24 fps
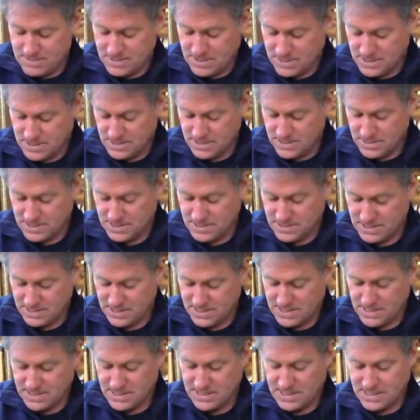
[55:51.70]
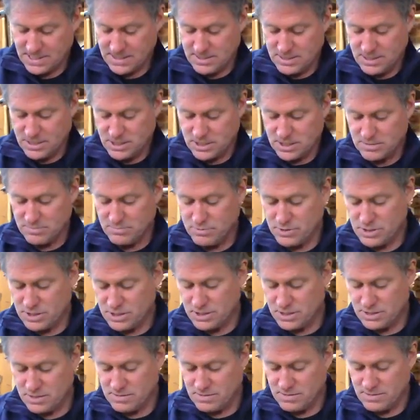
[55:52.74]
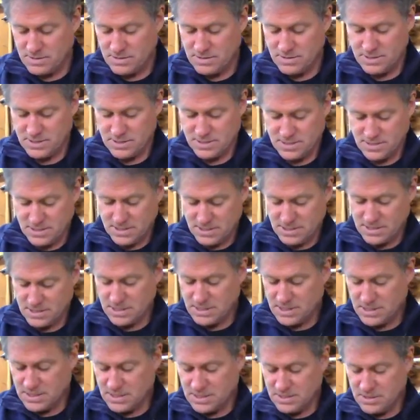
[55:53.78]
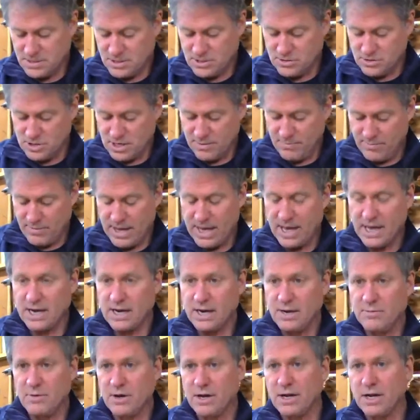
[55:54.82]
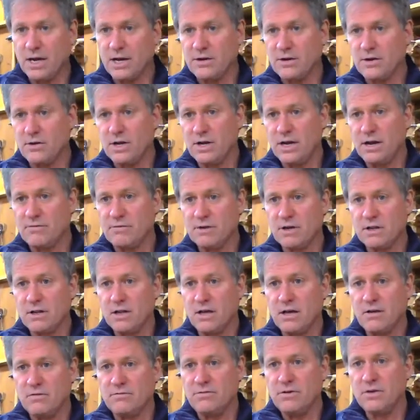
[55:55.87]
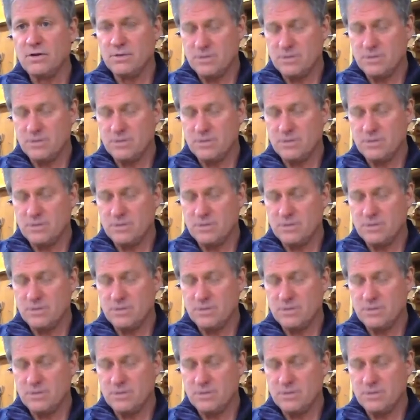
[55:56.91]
I'm just going to put, don't get mad I anybody, I don't have a glove.